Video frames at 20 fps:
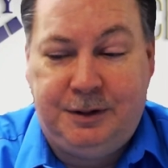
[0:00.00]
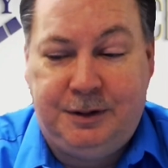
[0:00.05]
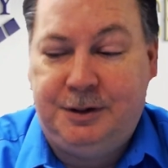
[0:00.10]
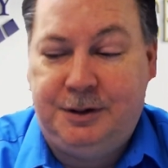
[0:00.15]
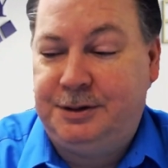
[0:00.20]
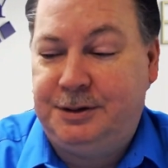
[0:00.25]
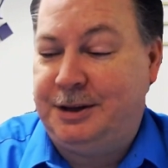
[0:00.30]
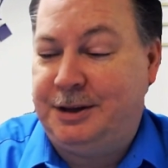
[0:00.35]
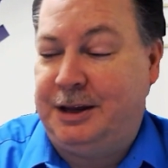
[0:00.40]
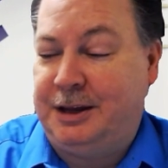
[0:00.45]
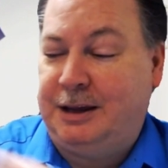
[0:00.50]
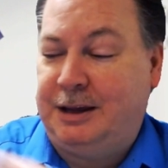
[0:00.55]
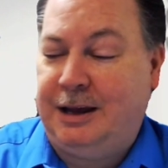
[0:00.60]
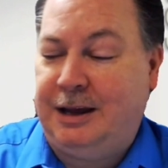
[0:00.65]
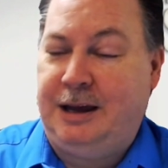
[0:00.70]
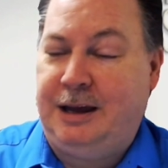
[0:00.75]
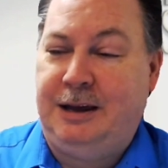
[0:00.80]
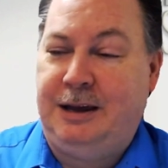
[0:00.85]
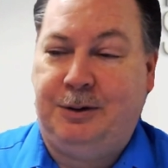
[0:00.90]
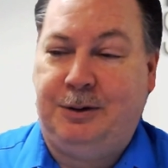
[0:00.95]
And if you just
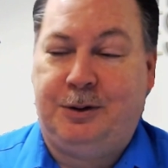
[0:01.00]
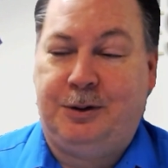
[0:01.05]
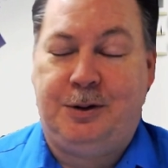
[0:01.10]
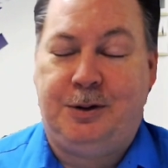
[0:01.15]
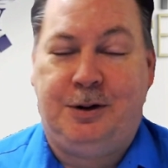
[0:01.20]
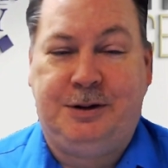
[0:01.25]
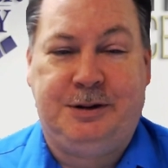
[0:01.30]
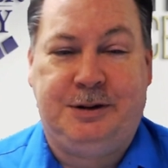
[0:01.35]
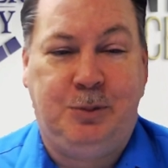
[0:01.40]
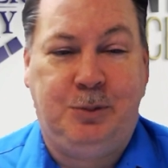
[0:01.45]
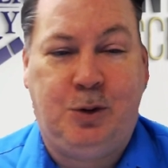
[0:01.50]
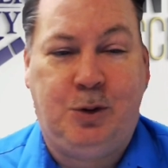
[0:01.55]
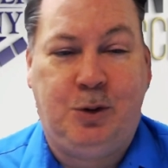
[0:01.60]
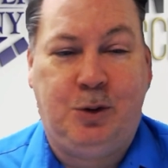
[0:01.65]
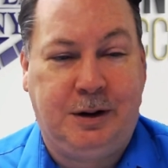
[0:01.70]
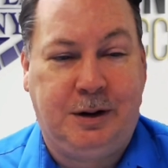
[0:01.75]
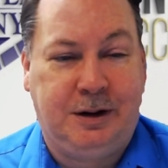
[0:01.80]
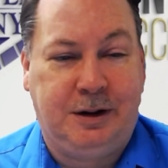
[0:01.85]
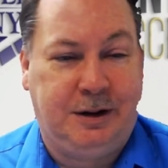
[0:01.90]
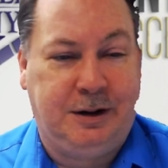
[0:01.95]
say, hey, across the
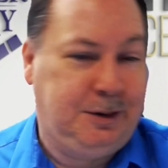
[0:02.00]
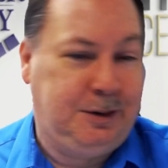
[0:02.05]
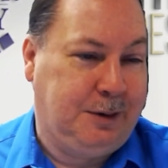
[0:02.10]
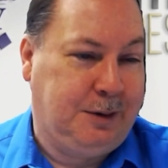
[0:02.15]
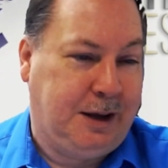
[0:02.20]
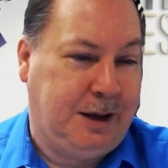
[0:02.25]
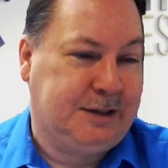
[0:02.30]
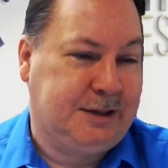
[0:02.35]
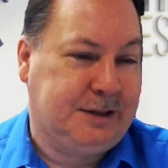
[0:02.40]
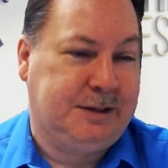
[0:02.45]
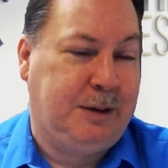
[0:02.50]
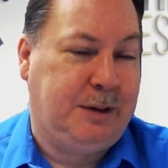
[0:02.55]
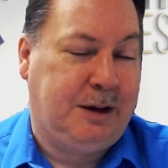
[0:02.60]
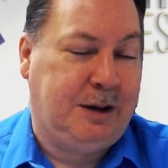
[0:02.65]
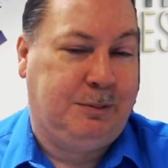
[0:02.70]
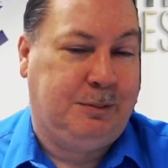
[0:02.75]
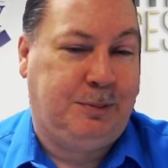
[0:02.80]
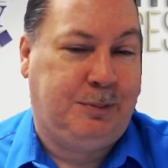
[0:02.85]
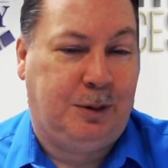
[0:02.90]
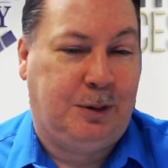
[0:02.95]
board, we're going to do X
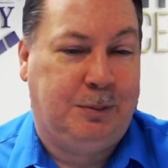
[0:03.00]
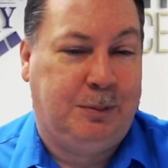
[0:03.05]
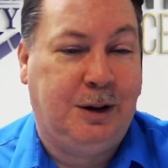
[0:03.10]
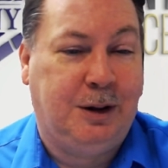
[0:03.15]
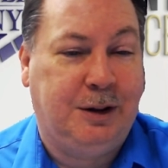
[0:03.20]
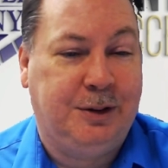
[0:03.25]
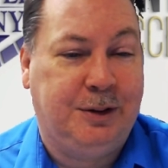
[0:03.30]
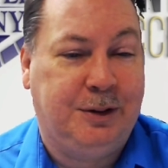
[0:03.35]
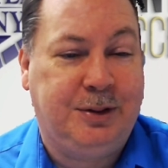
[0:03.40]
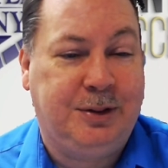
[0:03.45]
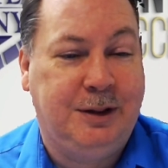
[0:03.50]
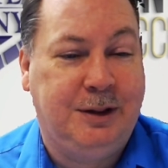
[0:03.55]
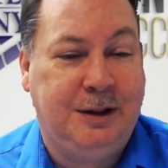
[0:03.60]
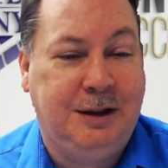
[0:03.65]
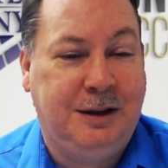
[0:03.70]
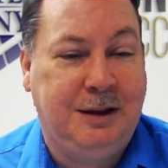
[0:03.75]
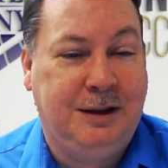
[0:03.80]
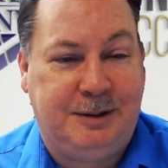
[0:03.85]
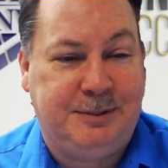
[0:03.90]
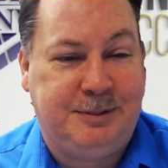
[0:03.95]
amount per month,
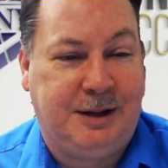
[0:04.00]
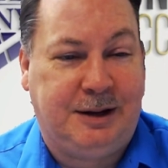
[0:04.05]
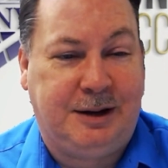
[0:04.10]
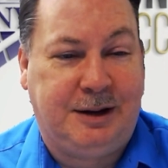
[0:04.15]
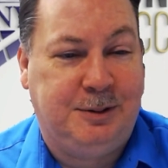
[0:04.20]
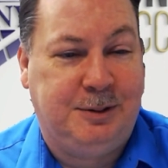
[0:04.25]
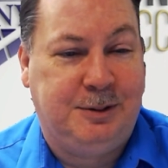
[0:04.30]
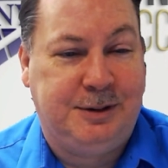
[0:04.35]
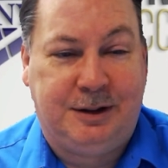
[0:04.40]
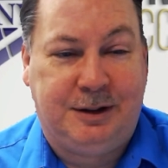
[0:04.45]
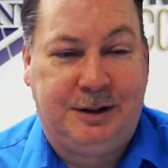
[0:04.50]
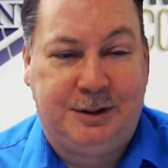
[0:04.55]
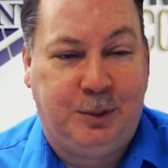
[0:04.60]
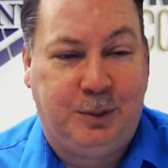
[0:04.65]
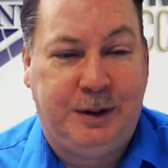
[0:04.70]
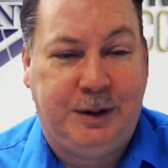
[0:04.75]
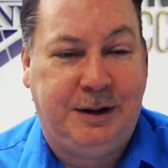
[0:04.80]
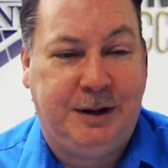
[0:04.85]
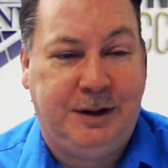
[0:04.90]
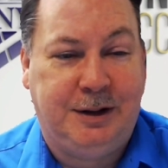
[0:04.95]
a lot of times that goes
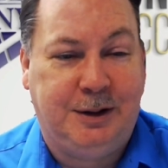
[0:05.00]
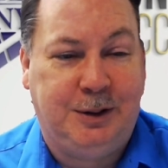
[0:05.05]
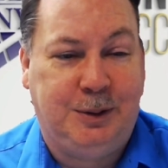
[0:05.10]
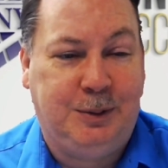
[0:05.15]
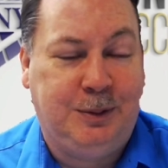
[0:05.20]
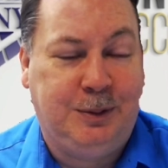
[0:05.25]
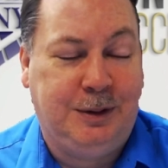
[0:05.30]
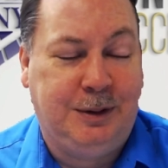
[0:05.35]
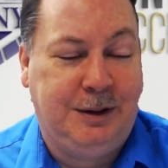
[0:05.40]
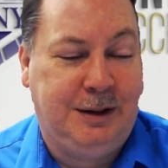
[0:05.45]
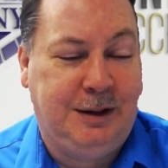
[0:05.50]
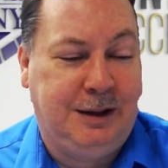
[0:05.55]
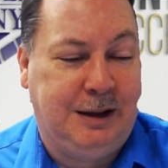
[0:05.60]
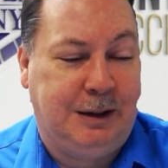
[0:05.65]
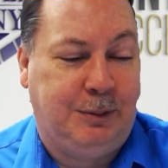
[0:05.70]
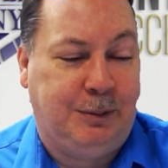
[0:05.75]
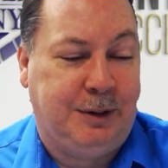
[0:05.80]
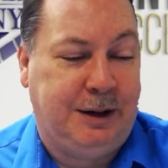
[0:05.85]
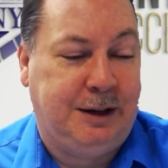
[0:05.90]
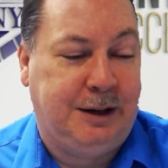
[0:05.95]
out the window,
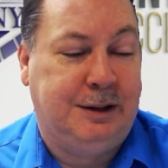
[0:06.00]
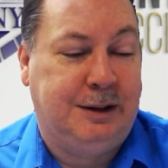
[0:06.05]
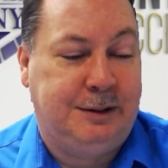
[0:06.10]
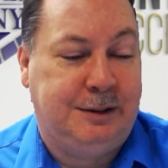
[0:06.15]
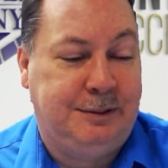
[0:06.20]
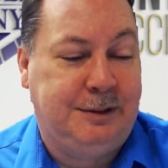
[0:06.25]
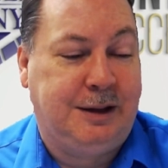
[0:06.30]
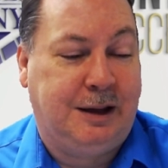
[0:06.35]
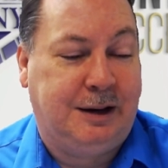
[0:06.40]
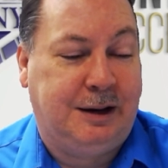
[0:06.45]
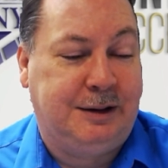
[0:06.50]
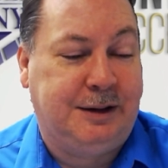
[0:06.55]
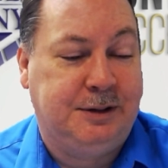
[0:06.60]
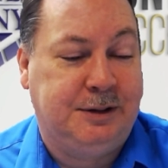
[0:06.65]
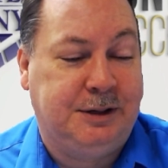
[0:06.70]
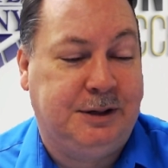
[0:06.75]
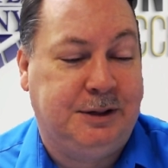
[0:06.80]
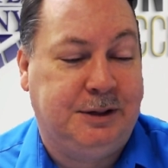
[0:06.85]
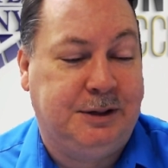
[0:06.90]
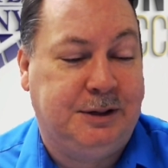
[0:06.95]
and we need to take
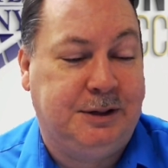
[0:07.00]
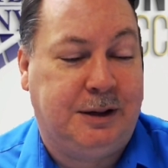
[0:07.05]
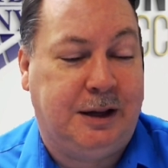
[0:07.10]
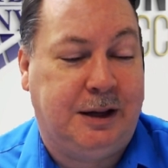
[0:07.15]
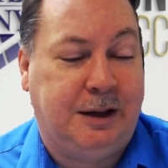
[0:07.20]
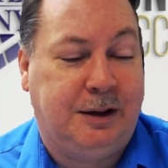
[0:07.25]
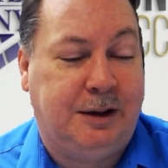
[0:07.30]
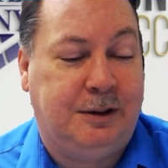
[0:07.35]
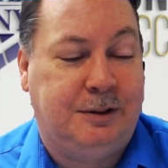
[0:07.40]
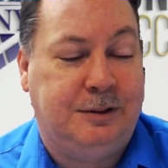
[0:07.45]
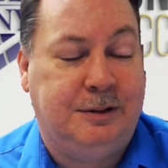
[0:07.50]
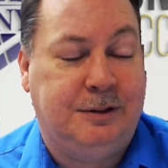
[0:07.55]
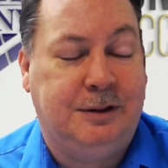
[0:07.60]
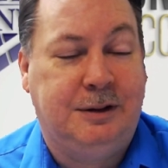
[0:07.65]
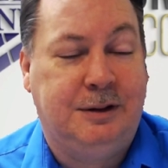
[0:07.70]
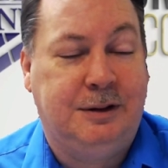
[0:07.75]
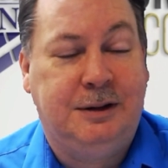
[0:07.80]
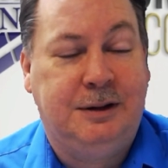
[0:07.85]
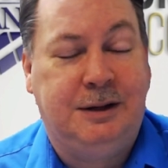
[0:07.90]
those into account.